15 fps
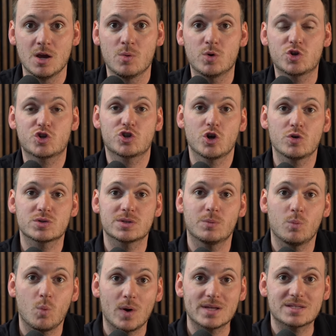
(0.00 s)
which shows
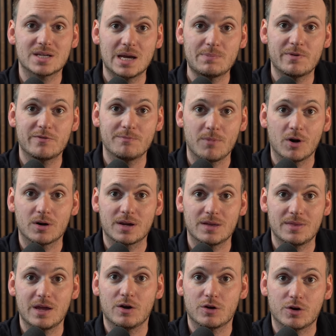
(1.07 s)
them what type of market
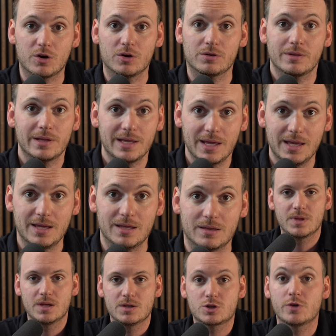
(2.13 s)
they are currently in.
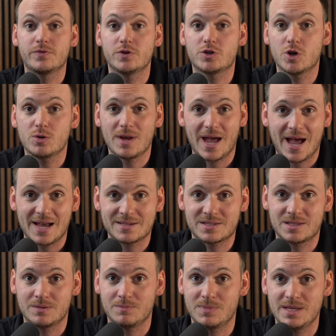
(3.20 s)
So if you don't ask
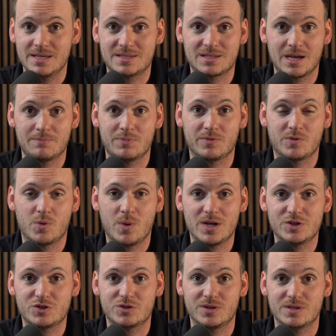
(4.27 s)
them these type of
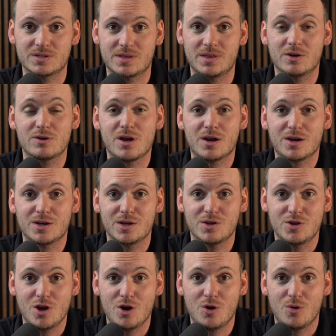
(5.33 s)
questions, they're not going to
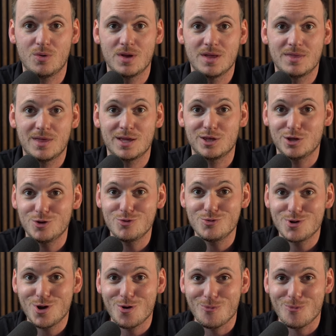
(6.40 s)
know that you know